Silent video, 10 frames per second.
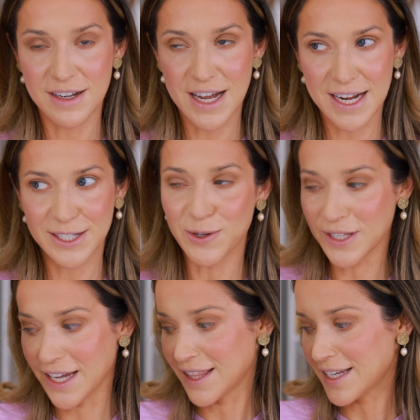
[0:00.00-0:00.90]
I don't
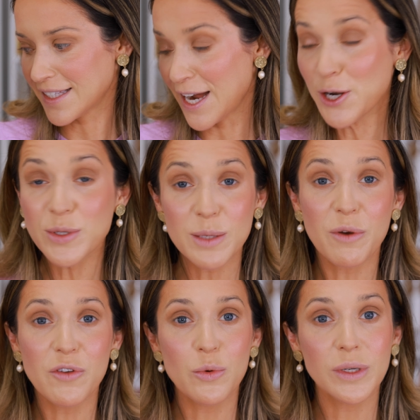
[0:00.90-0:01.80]
like this. I know some
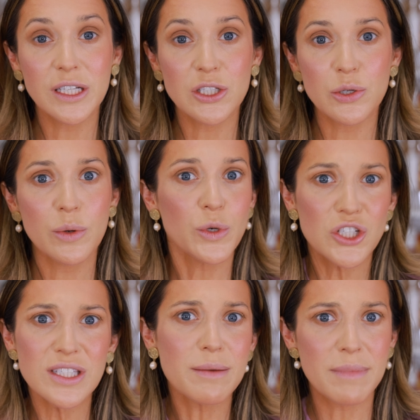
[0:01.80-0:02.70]
of you really do, which
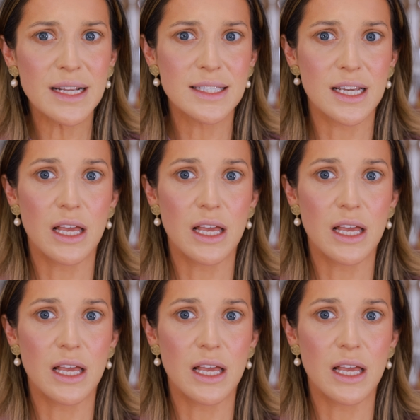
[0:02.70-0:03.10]
is amazing.